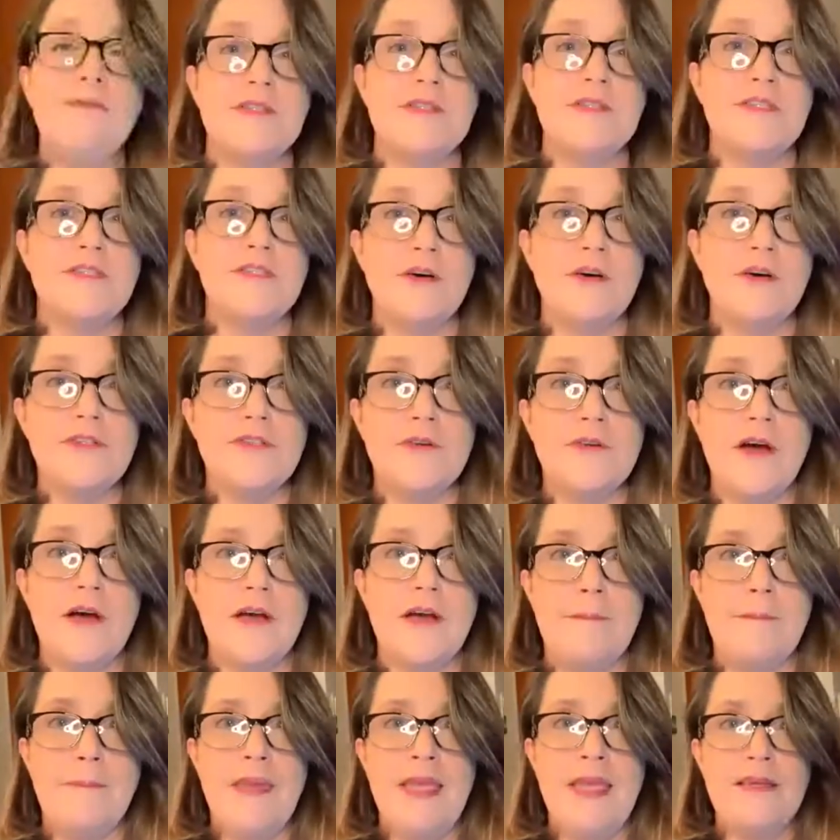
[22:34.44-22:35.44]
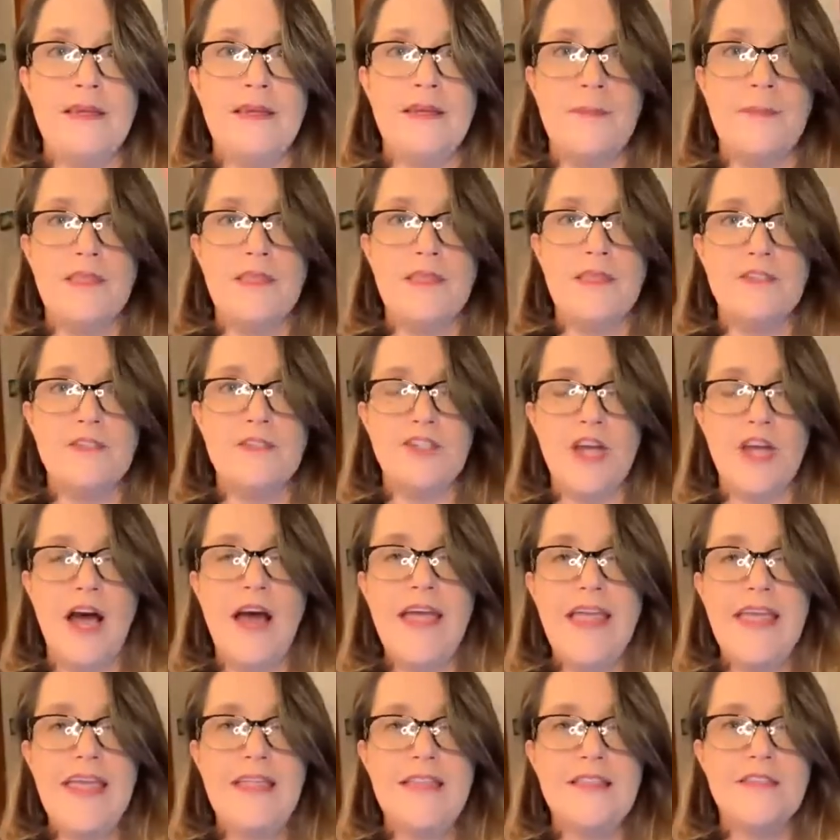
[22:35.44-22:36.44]
so strong, it picked up this
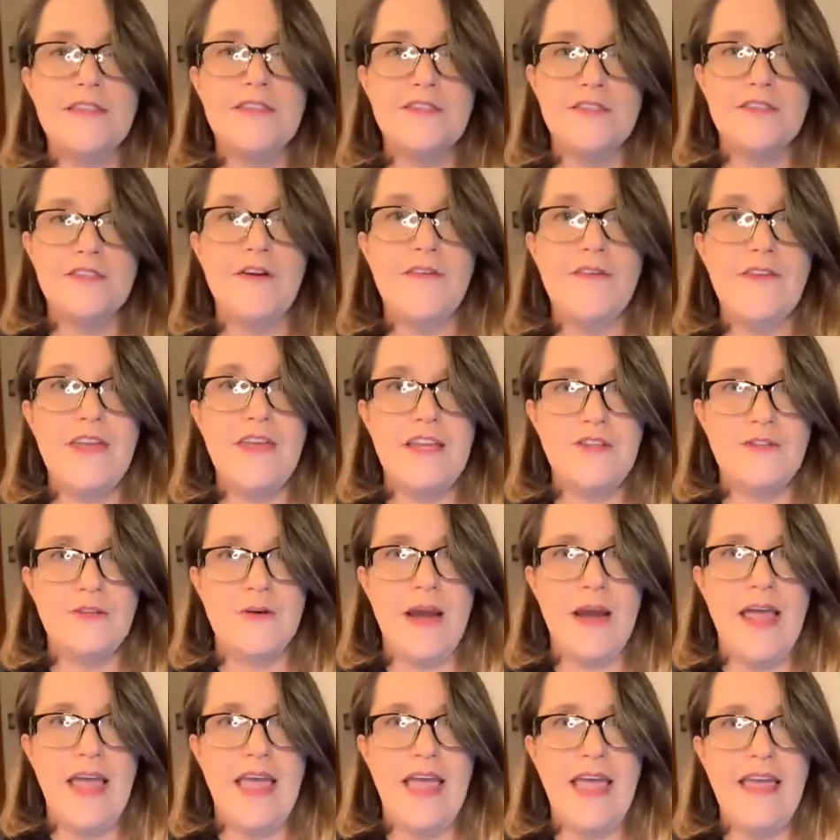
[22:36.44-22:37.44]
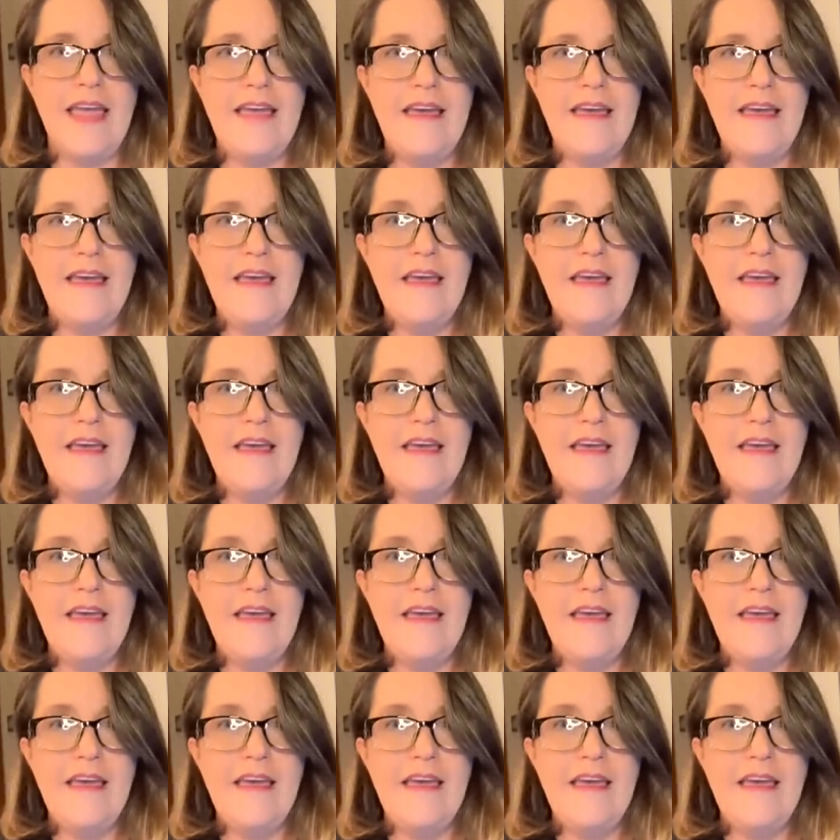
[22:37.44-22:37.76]
giant serving tray